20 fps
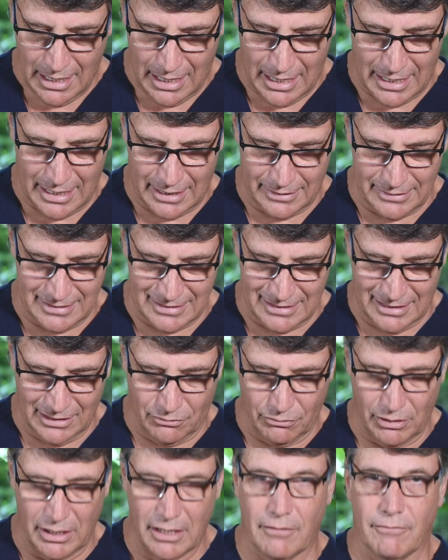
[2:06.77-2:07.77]
uh, there's a
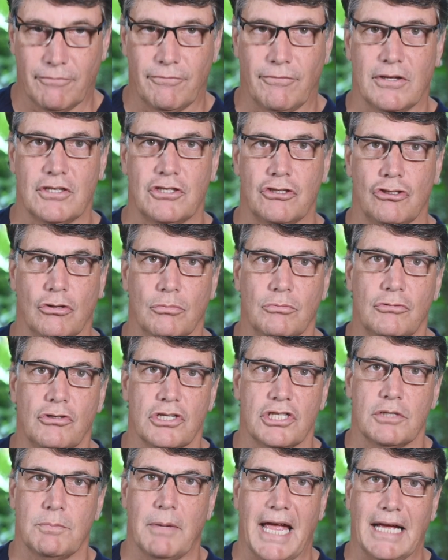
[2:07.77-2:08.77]
degree of assumed
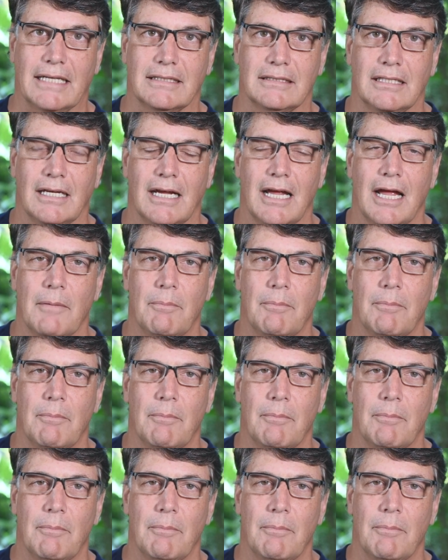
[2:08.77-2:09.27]
respect,